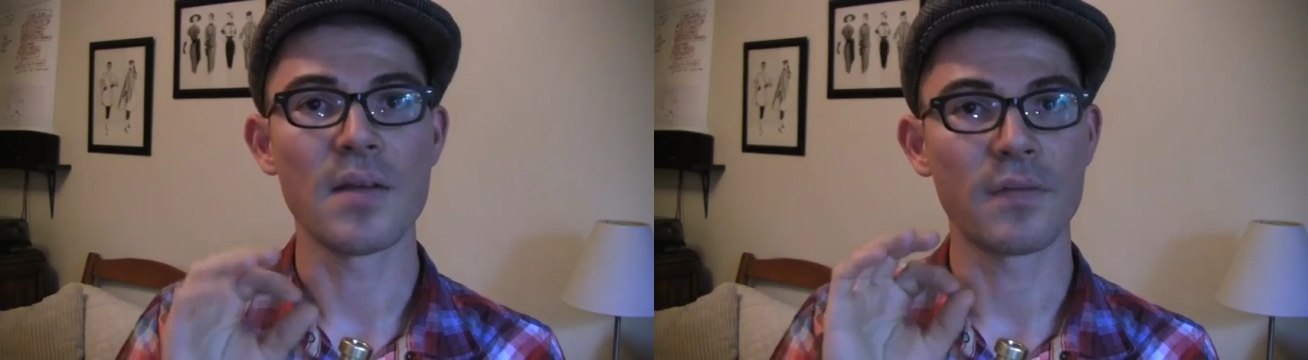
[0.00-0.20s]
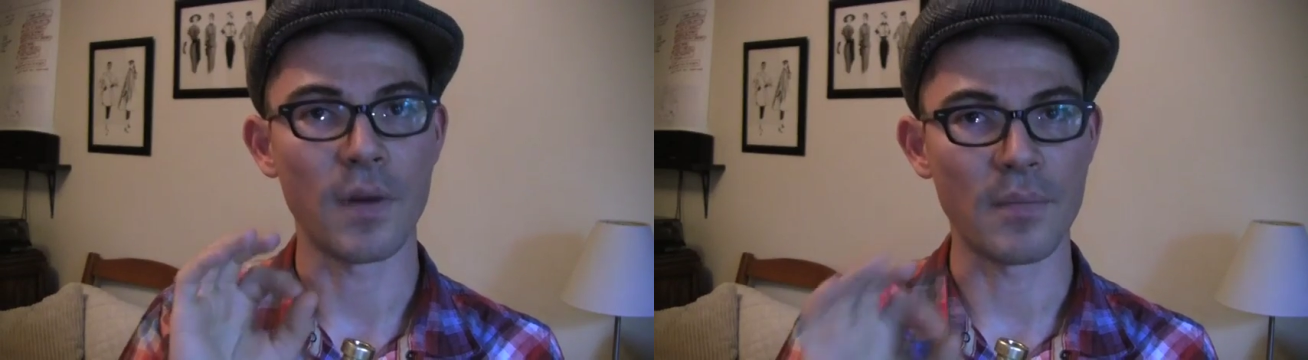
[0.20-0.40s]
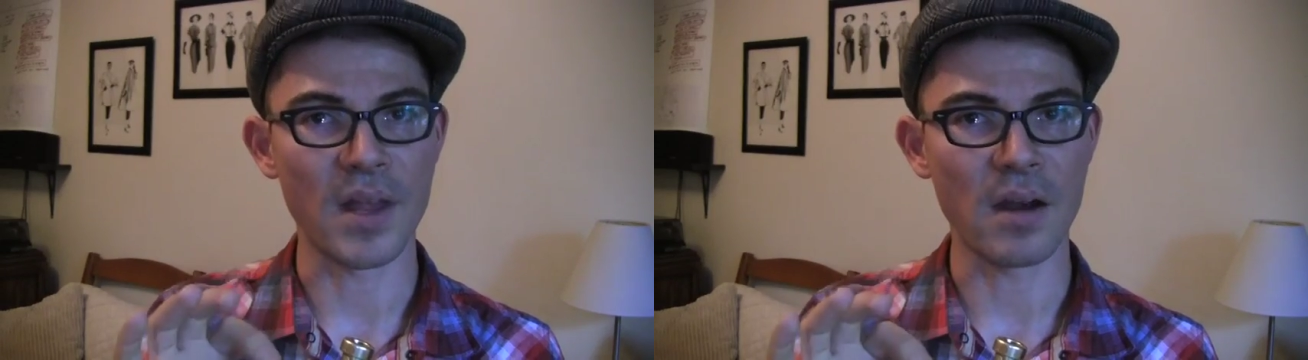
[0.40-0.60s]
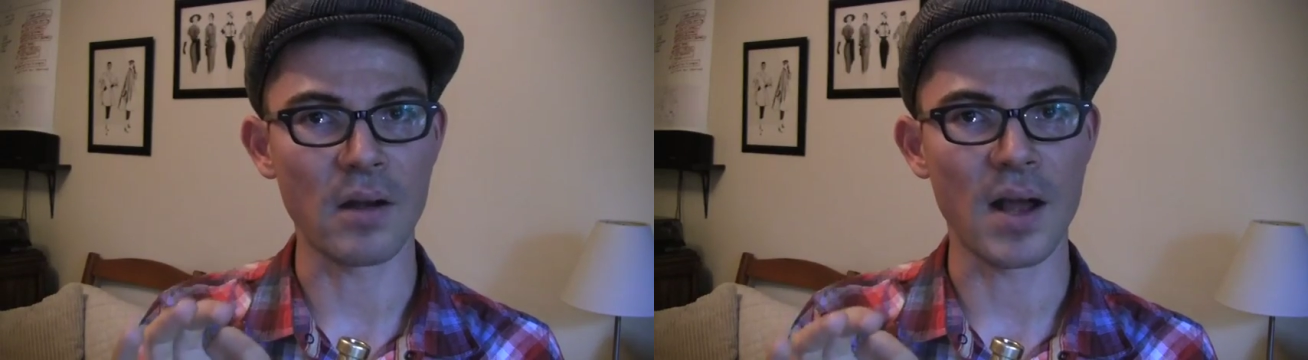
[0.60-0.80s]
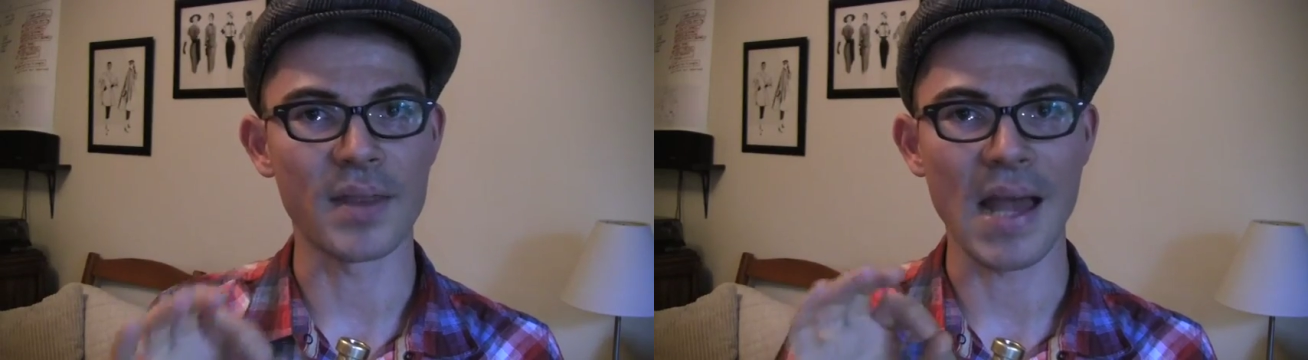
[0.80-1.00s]
From there
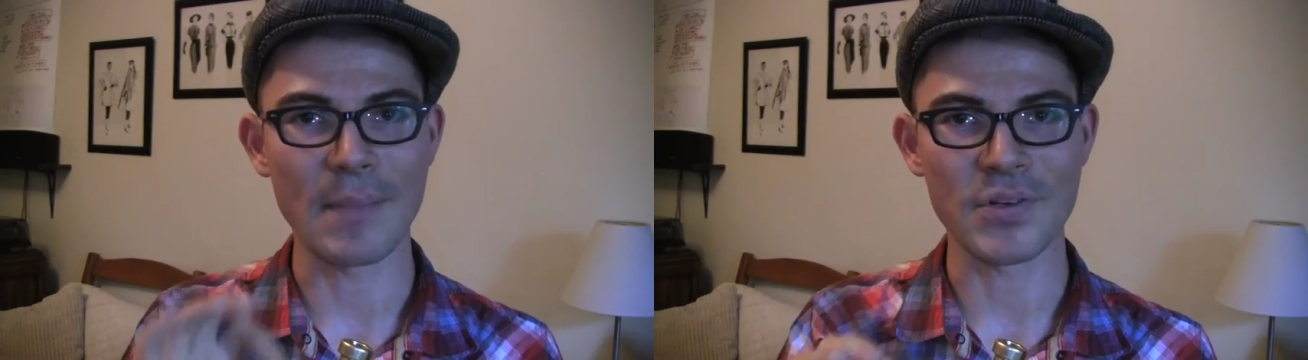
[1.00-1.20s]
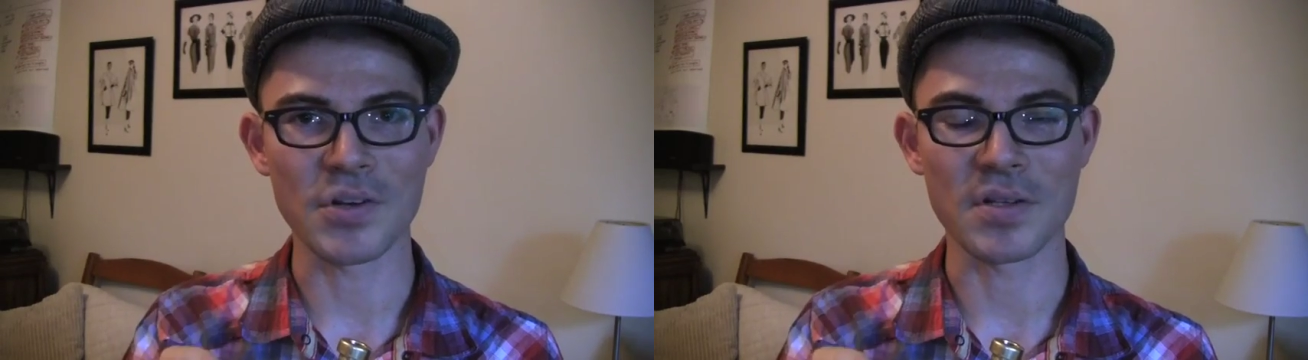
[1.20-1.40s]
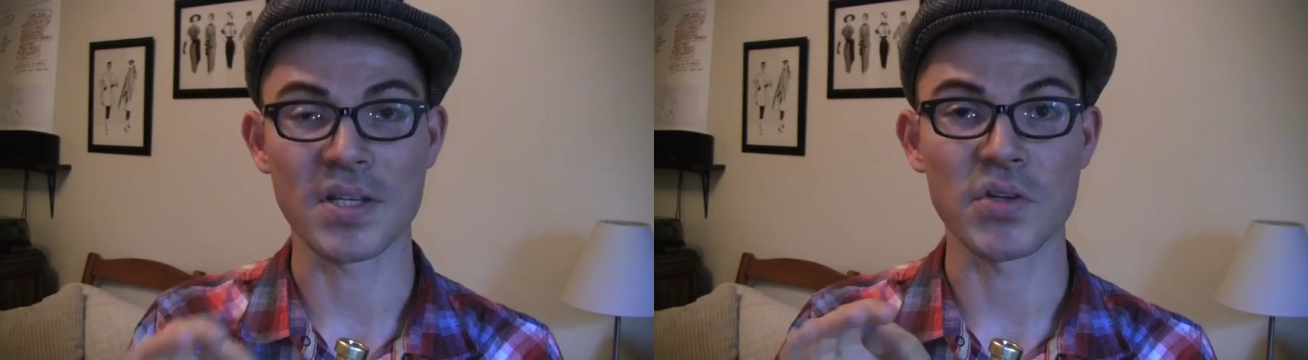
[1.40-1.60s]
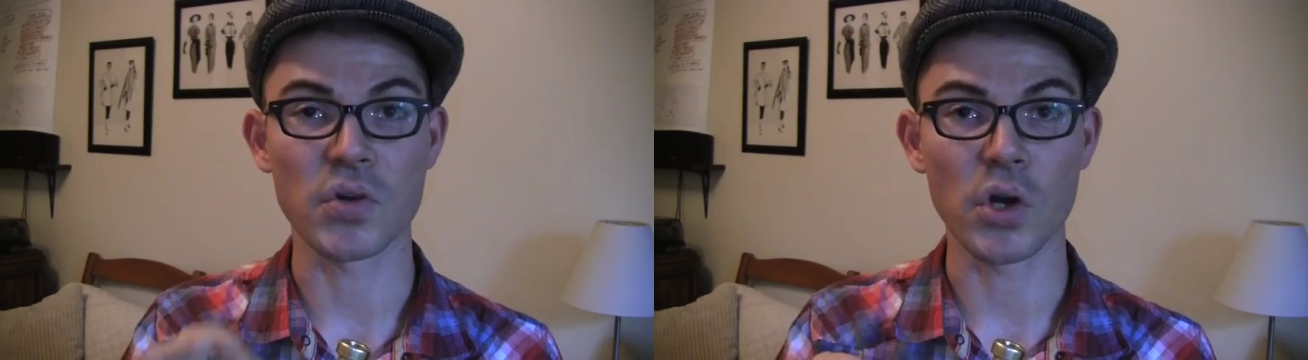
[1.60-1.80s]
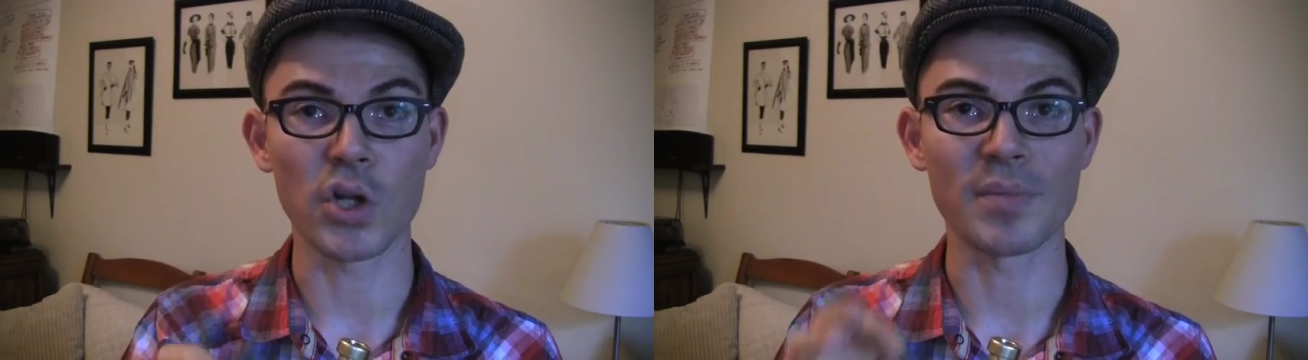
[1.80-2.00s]
on, the aperture is
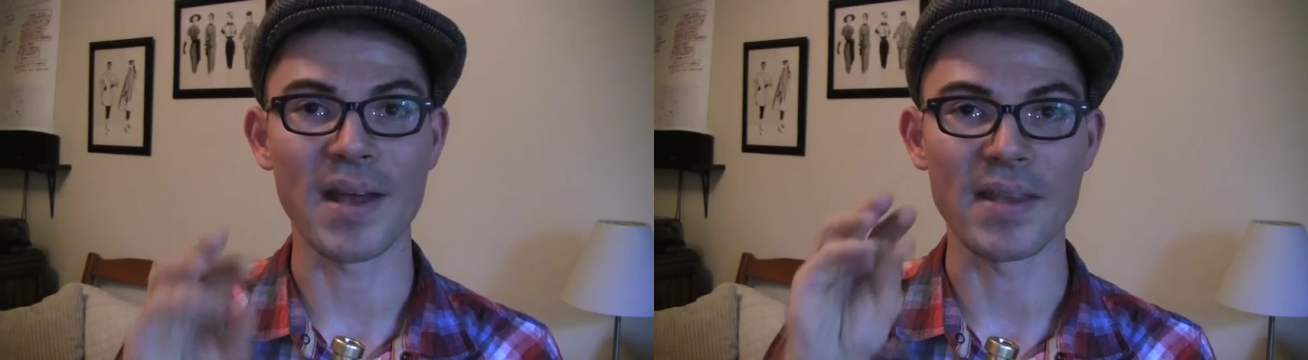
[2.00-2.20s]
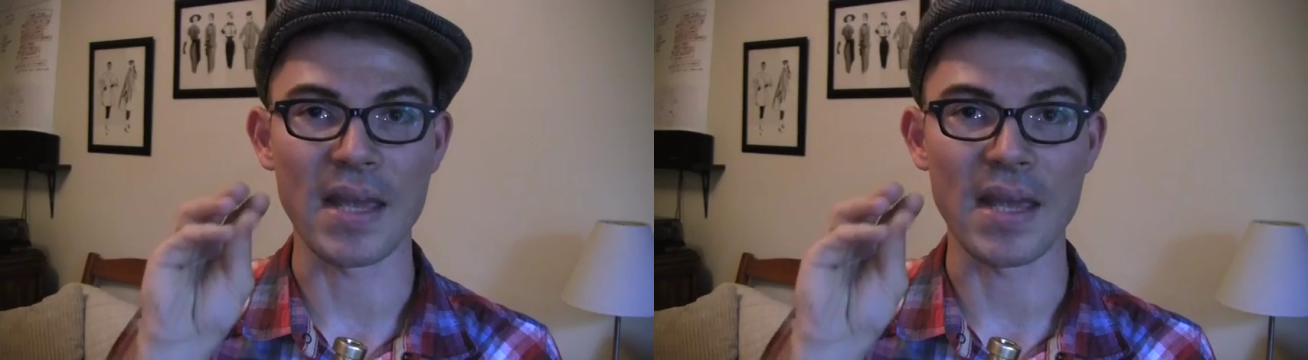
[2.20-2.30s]
controlled by